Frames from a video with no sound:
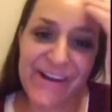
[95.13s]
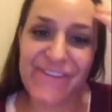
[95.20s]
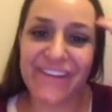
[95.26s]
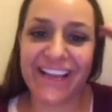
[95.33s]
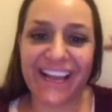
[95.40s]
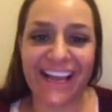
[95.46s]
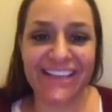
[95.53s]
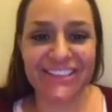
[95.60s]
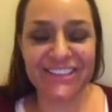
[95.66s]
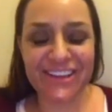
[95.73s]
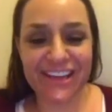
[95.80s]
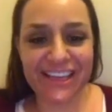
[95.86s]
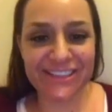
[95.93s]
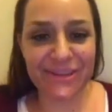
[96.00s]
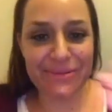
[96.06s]
Oh my gosh,
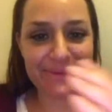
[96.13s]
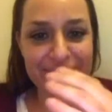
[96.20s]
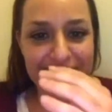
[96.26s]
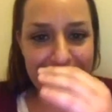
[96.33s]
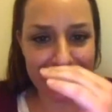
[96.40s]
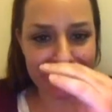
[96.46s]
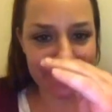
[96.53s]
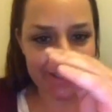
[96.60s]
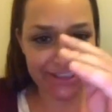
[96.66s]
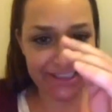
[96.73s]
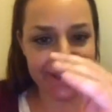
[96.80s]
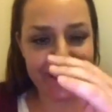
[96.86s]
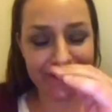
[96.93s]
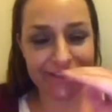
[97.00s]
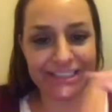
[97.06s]
you guys almost got a
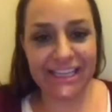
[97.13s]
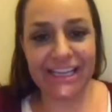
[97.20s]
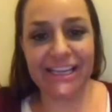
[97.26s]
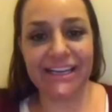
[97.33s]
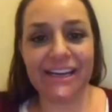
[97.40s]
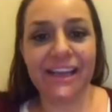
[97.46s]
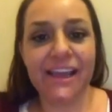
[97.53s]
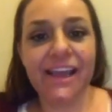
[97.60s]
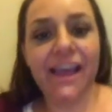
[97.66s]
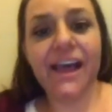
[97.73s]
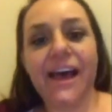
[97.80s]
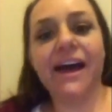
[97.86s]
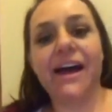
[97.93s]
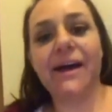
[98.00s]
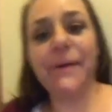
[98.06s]
PG 13.
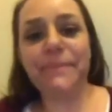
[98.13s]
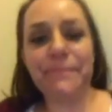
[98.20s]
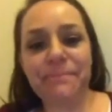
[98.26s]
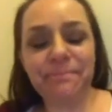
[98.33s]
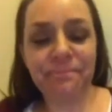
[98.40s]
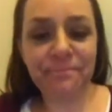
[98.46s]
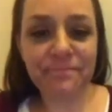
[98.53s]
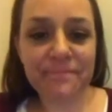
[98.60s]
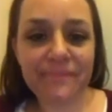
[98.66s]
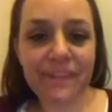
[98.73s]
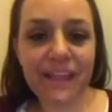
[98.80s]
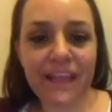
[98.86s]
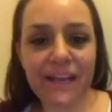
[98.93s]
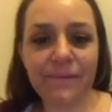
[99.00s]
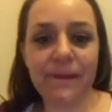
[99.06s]
Um,
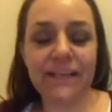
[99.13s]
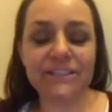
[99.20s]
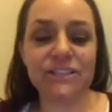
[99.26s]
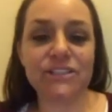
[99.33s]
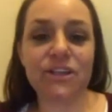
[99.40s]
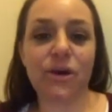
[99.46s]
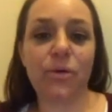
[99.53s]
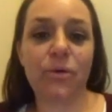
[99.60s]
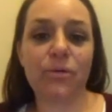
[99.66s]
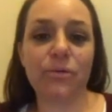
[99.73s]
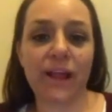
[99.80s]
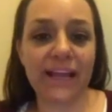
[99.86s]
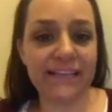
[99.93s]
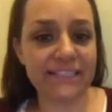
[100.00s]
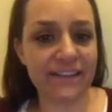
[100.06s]
anyways, so
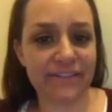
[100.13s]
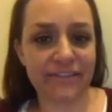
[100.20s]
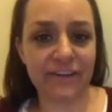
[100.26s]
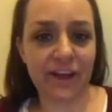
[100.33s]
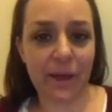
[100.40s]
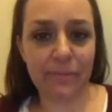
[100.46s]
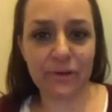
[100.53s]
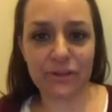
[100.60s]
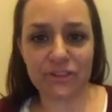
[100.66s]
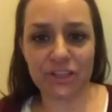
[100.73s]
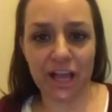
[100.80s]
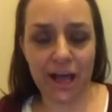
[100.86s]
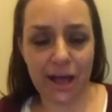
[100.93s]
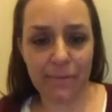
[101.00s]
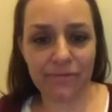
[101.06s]
Ryan did a phenomenal
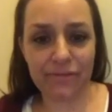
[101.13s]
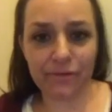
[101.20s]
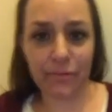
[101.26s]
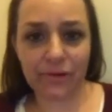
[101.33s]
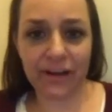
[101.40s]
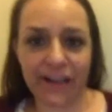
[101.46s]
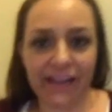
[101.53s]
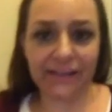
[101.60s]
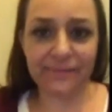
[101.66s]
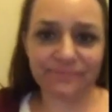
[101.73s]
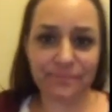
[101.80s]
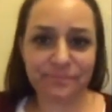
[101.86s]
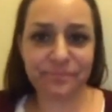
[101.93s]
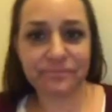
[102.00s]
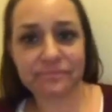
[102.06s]
job from what I
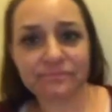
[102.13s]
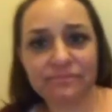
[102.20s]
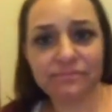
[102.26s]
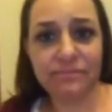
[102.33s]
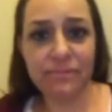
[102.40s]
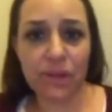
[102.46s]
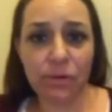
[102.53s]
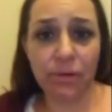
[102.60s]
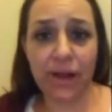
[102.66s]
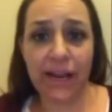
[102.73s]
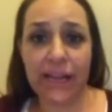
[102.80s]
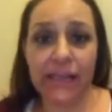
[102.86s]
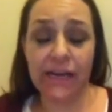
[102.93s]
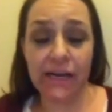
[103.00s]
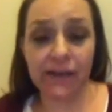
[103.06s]
what
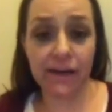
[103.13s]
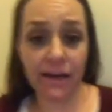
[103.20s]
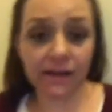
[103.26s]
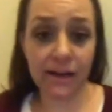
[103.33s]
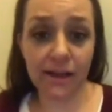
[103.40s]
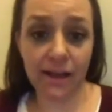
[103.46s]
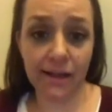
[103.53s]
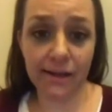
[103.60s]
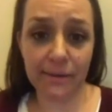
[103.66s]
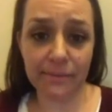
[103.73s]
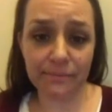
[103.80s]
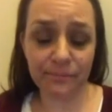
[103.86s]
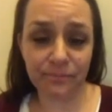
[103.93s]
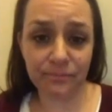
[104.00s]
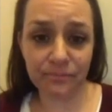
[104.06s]
I hear
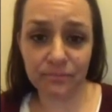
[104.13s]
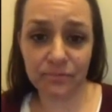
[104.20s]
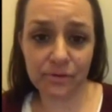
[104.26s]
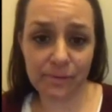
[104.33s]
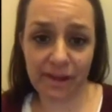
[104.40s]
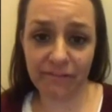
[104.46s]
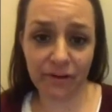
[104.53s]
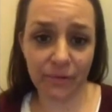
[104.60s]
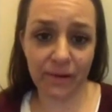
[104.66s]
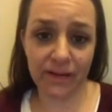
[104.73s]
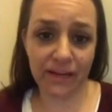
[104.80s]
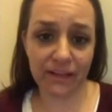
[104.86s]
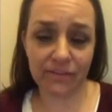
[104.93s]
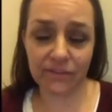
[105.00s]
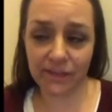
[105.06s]
um, from
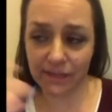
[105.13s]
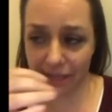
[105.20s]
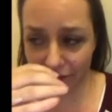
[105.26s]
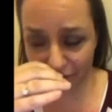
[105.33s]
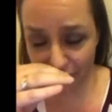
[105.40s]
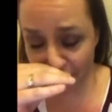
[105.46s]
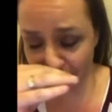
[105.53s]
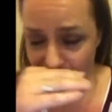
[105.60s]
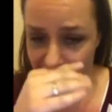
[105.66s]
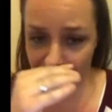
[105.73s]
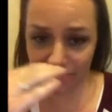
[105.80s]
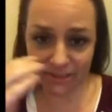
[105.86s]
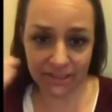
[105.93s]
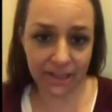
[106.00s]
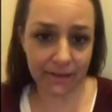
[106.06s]
everyone. Even even our
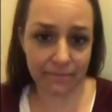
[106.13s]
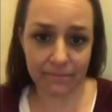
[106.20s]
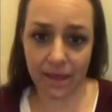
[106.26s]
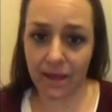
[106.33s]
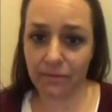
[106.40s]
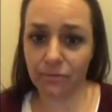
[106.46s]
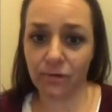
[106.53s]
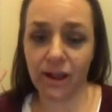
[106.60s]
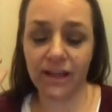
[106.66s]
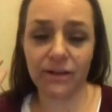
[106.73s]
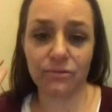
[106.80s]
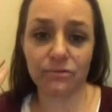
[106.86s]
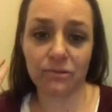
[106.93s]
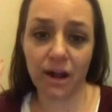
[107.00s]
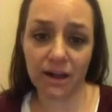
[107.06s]
team was like, man,
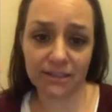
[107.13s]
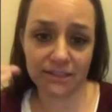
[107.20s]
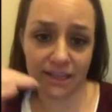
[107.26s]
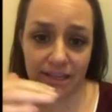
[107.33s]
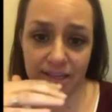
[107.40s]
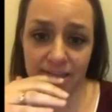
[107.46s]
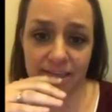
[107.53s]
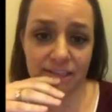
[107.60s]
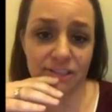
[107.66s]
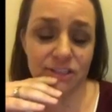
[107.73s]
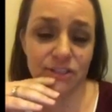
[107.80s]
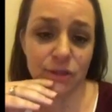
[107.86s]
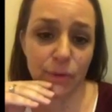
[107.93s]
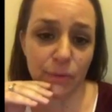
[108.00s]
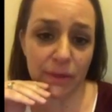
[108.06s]
Ryan rocked it. He did
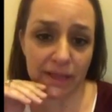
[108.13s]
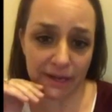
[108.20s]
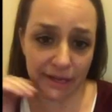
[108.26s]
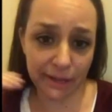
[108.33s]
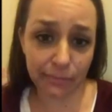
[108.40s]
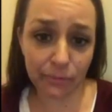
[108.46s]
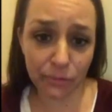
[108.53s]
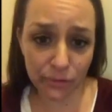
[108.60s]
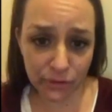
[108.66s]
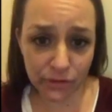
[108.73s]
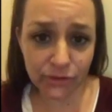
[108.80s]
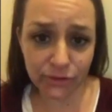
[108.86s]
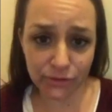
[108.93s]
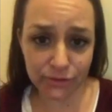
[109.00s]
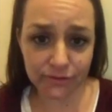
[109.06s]
so good. He
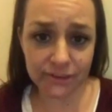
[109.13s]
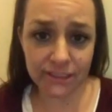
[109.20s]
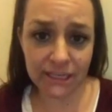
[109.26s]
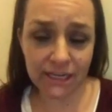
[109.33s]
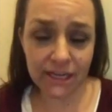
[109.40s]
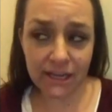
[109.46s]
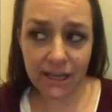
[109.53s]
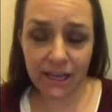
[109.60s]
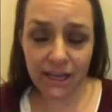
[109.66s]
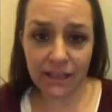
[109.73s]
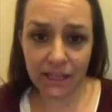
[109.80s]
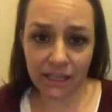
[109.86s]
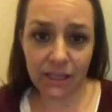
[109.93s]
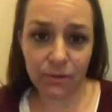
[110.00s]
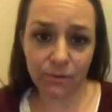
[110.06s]
proved
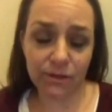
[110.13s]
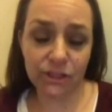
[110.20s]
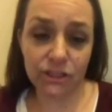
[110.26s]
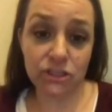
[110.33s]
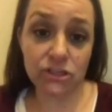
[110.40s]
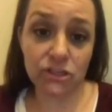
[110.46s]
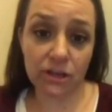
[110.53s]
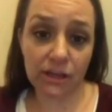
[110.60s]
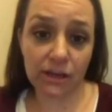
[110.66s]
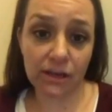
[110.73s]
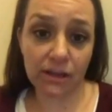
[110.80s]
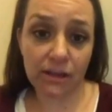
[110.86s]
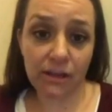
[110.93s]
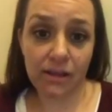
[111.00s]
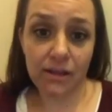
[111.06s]
that he really
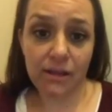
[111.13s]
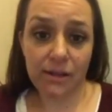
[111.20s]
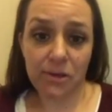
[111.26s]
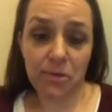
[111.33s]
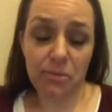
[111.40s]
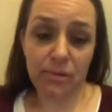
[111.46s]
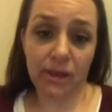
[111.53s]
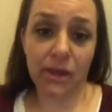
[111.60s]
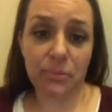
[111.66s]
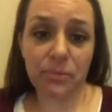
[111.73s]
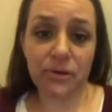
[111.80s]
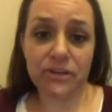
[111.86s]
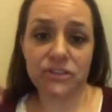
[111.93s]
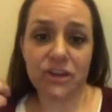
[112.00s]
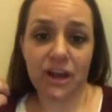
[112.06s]
should be on
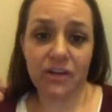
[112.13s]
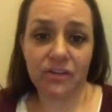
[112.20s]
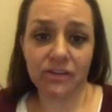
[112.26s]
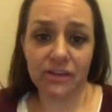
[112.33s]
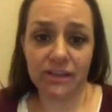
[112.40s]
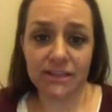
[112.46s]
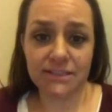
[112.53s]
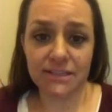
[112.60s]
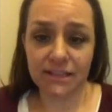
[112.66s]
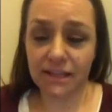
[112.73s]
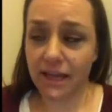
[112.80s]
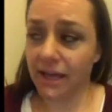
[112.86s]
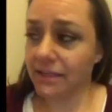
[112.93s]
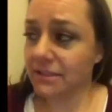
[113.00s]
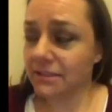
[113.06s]
pretrial release,
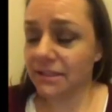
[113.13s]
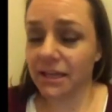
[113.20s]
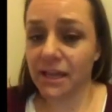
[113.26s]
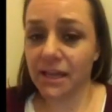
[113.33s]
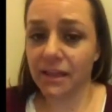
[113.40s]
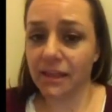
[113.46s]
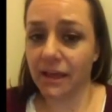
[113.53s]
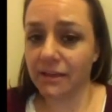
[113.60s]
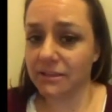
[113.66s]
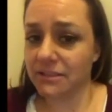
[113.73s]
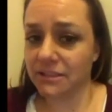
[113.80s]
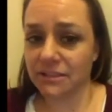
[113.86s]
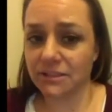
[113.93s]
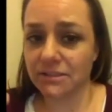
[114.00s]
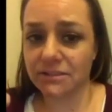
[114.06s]
and that's
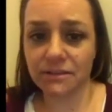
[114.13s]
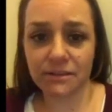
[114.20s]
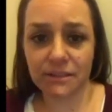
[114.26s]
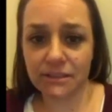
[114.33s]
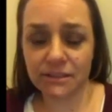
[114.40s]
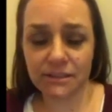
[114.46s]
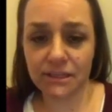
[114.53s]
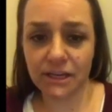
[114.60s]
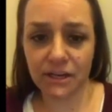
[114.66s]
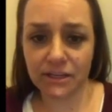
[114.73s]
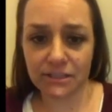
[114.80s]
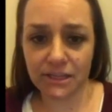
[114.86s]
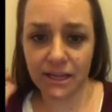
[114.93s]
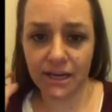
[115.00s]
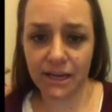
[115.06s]
that's just
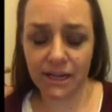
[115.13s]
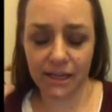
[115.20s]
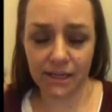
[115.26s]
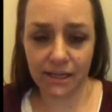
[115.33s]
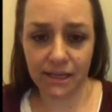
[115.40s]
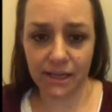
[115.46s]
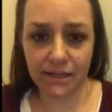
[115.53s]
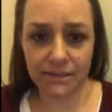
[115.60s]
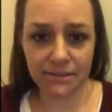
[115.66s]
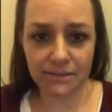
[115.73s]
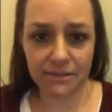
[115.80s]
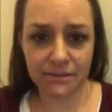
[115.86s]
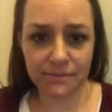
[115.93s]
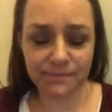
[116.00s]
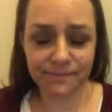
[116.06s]
irritating
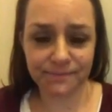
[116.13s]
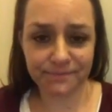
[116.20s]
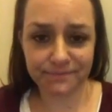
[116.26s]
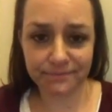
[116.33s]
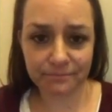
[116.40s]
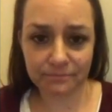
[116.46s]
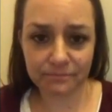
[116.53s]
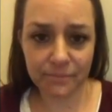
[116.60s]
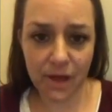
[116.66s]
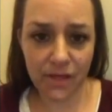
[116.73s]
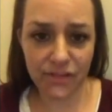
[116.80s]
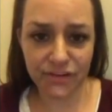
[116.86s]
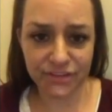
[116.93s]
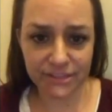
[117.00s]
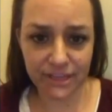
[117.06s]
and
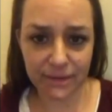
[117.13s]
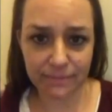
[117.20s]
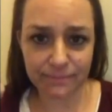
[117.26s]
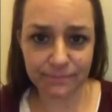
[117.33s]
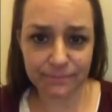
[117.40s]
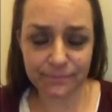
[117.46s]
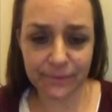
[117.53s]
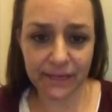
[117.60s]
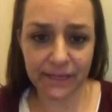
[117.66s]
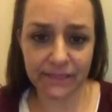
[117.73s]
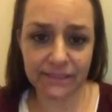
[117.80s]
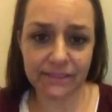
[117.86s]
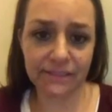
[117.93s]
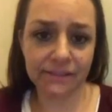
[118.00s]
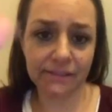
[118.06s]
bothersome.
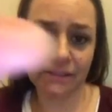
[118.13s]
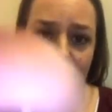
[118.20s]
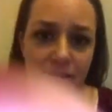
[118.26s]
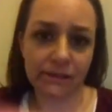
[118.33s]
But